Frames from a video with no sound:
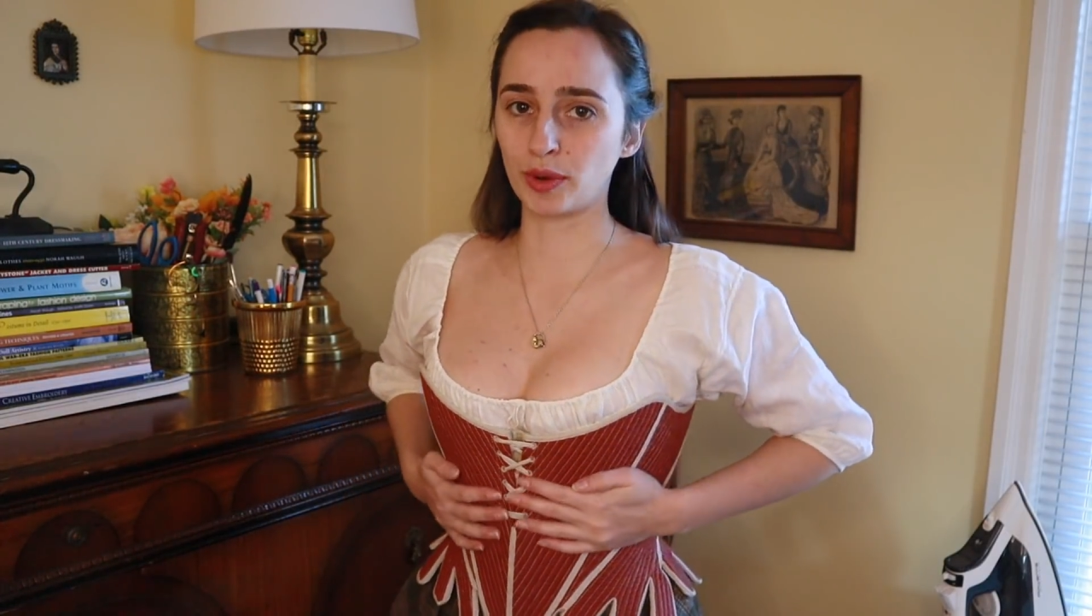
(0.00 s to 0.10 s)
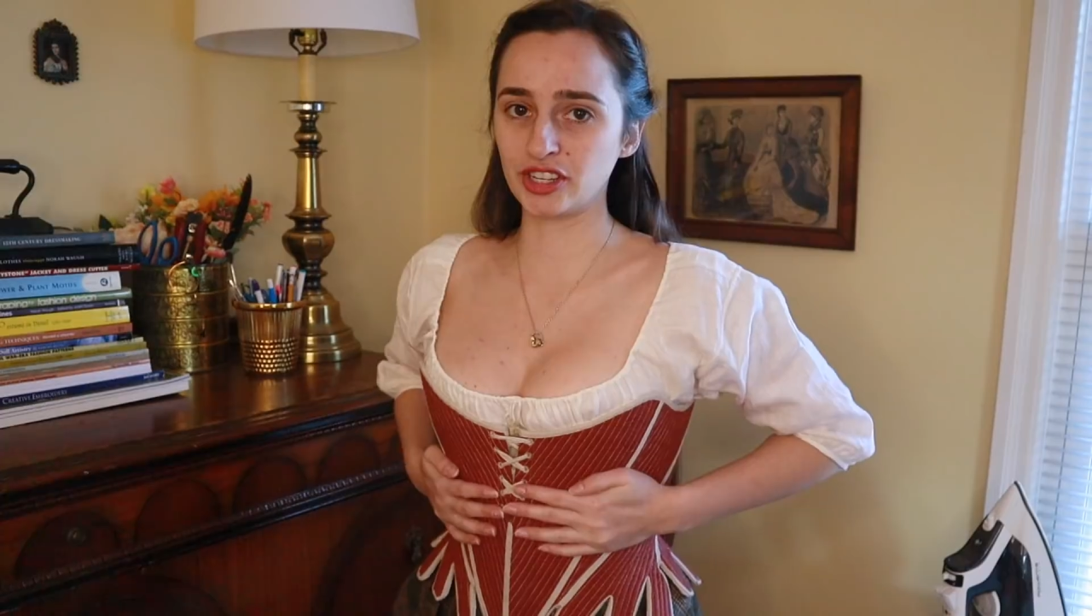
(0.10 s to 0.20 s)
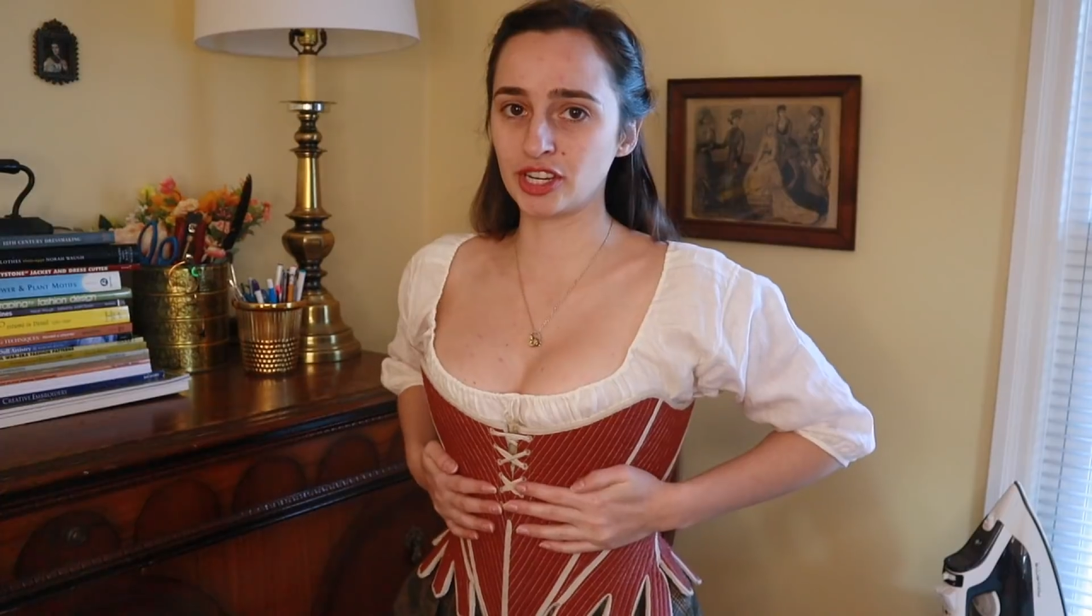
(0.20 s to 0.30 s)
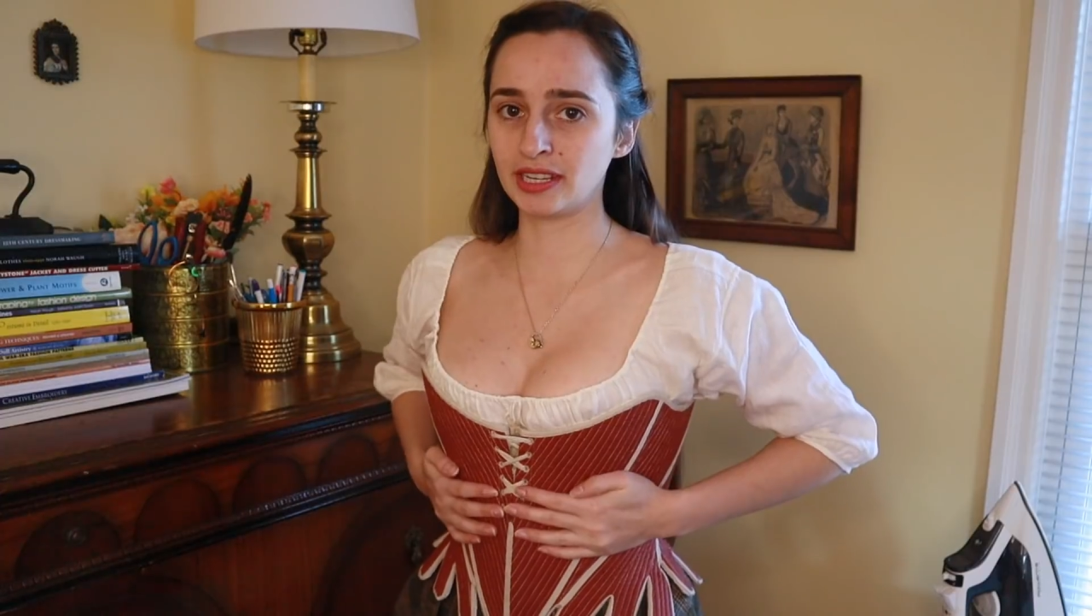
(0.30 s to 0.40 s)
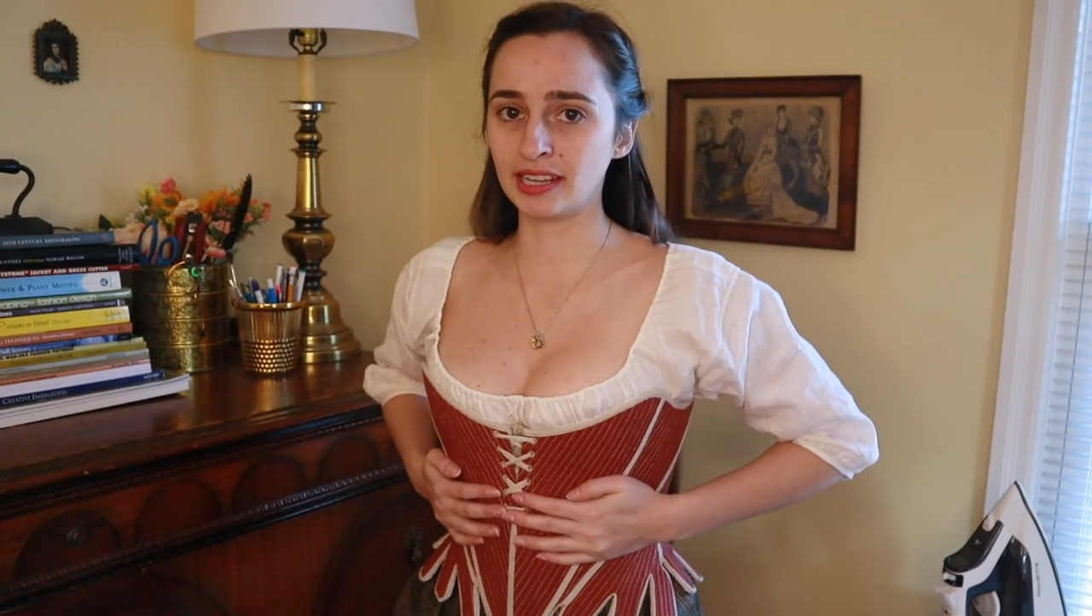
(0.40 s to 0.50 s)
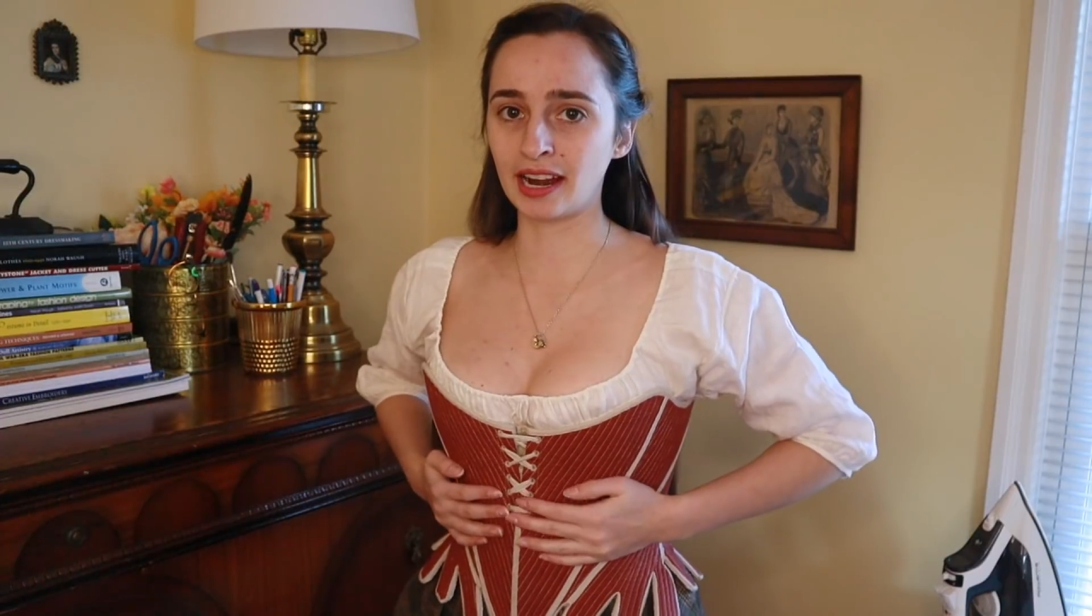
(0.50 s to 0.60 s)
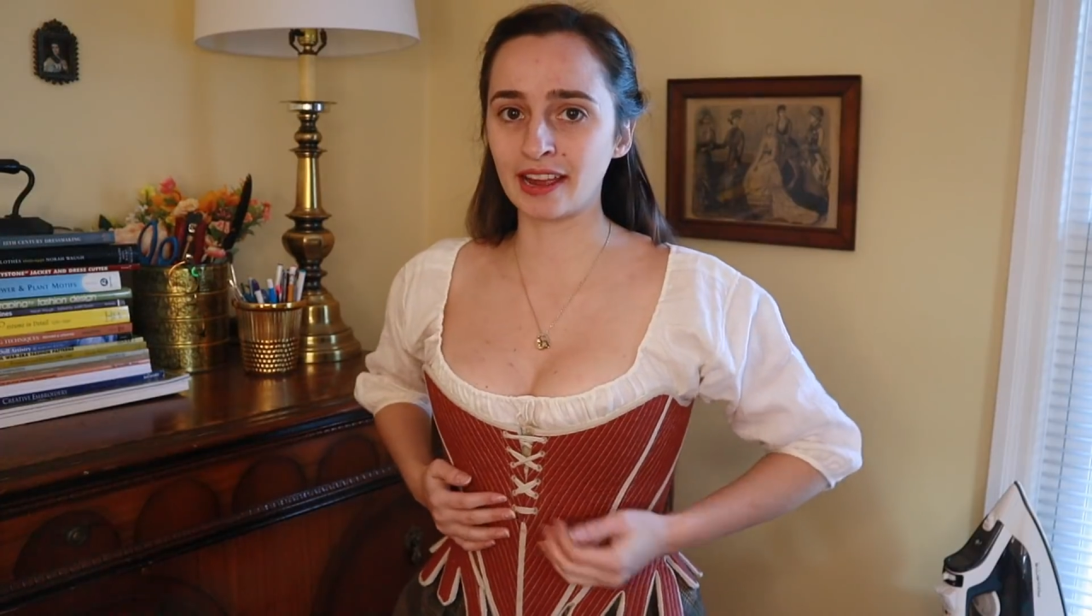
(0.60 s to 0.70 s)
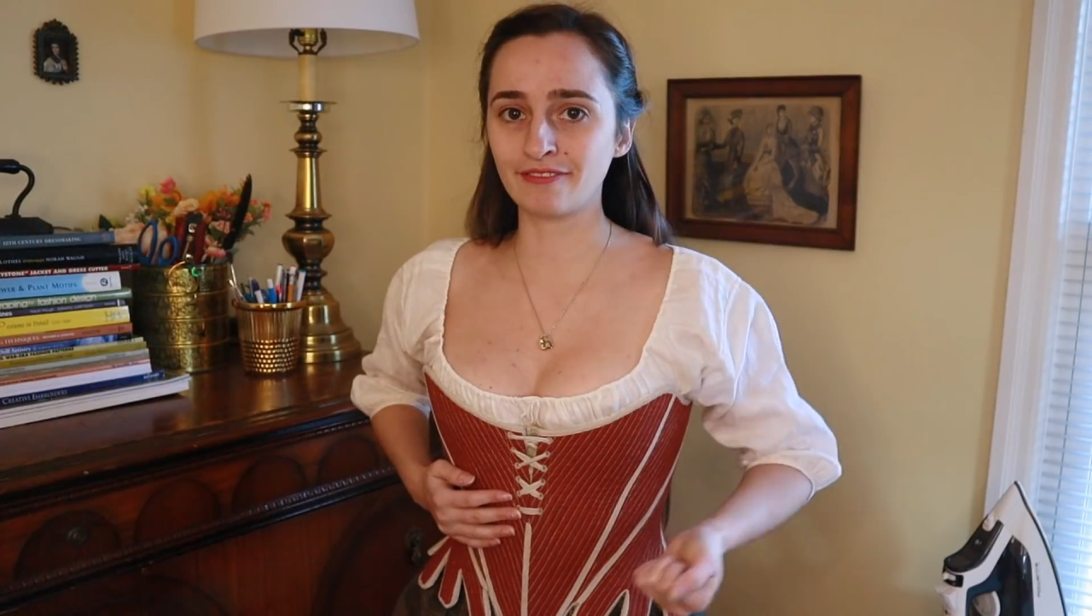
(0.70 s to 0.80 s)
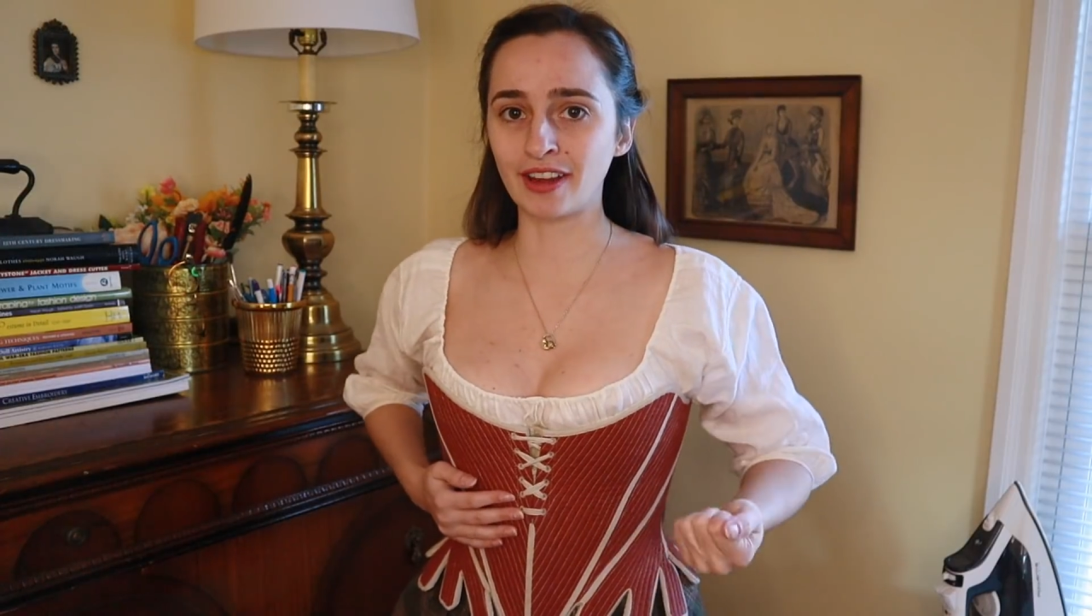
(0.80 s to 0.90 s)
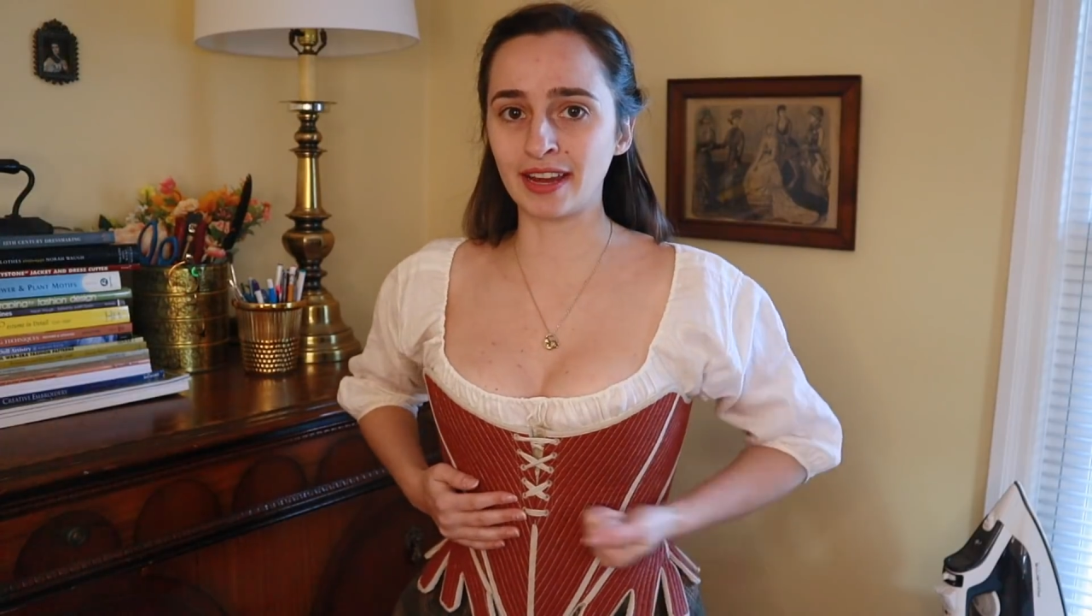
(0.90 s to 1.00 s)
rigid than
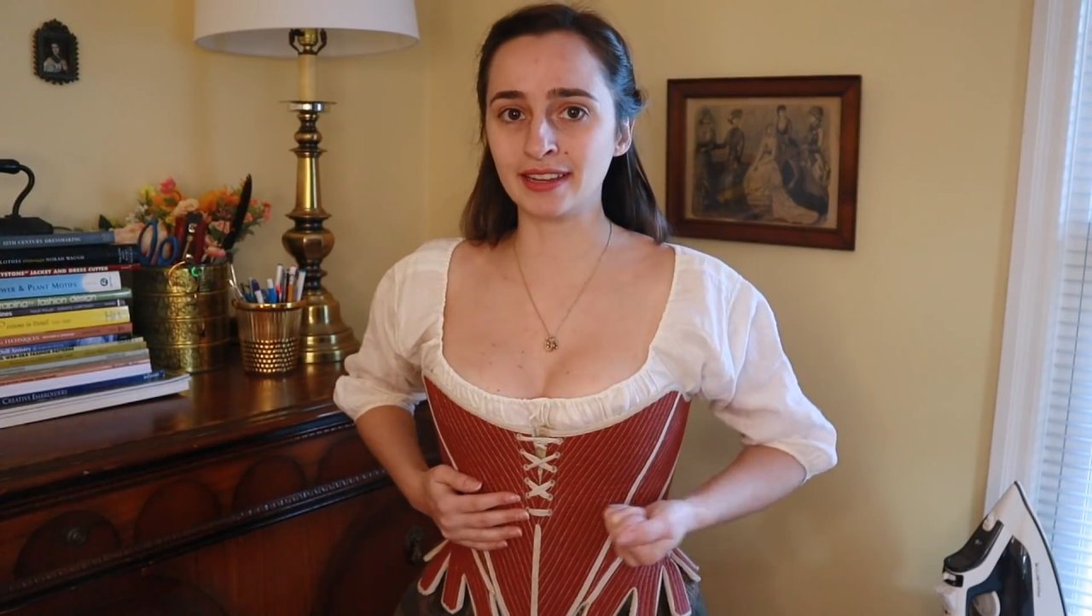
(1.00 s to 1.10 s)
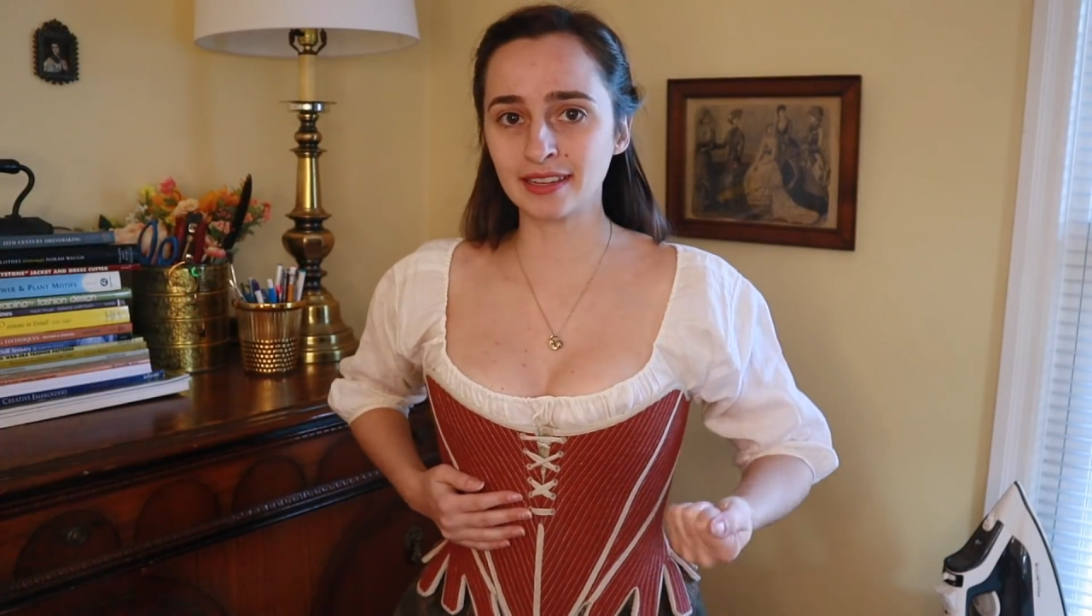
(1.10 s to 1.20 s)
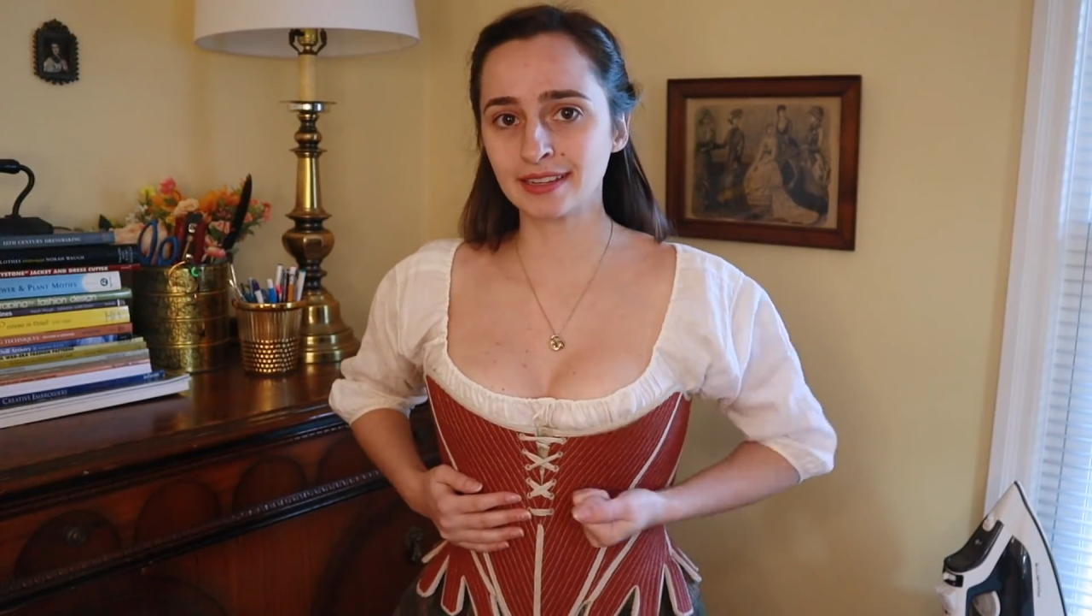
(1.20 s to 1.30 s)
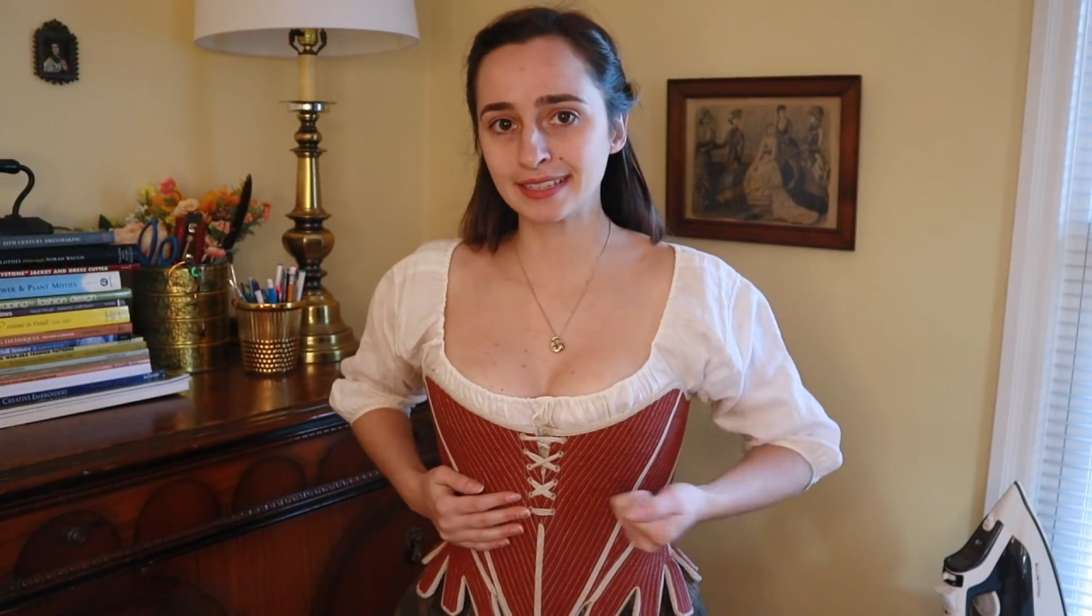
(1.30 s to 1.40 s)
I find